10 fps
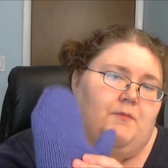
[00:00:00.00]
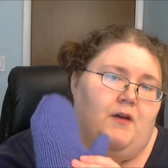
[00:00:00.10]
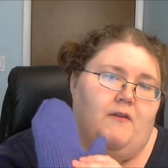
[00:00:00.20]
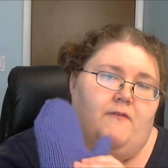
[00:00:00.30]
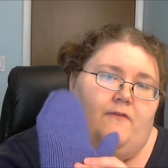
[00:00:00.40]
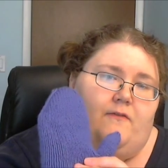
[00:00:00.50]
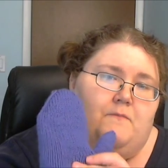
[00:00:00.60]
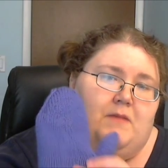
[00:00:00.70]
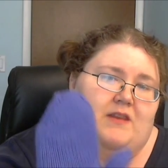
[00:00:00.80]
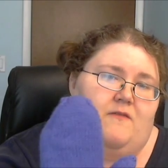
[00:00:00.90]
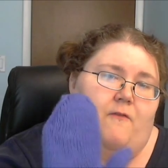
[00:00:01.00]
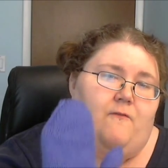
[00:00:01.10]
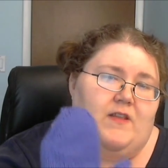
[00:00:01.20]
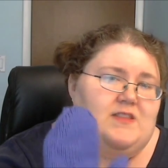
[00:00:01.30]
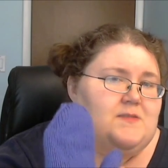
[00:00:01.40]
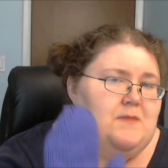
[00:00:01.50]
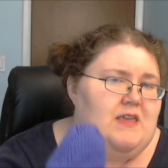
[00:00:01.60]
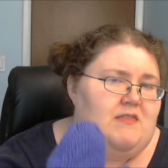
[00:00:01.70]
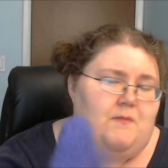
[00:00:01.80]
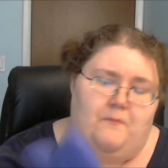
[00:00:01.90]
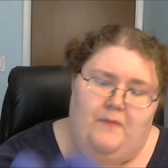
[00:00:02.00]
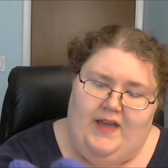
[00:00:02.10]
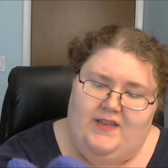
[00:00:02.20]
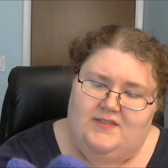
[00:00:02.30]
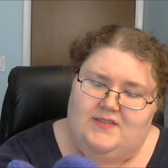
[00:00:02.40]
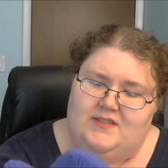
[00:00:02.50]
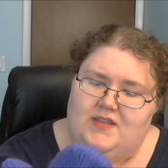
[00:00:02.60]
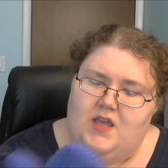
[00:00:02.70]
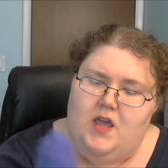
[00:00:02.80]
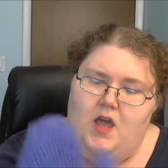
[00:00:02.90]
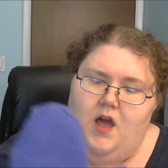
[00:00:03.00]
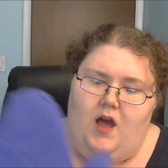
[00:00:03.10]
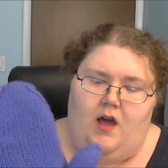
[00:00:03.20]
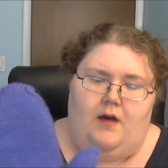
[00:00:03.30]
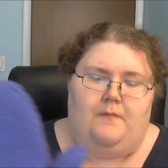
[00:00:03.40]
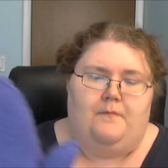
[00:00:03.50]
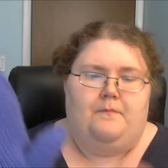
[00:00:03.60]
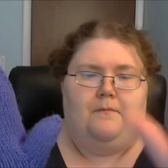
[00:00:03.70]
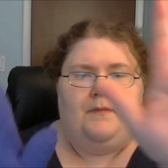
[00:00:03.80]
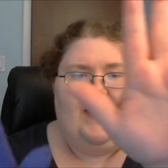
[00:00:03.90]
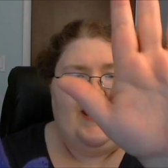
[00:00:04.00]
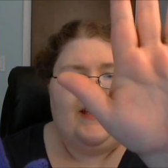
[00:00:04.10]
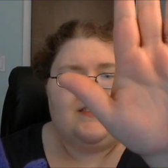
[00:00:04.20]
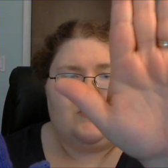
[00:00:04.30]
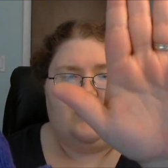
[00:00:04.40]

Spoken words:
of mitten fits me the best. My hands are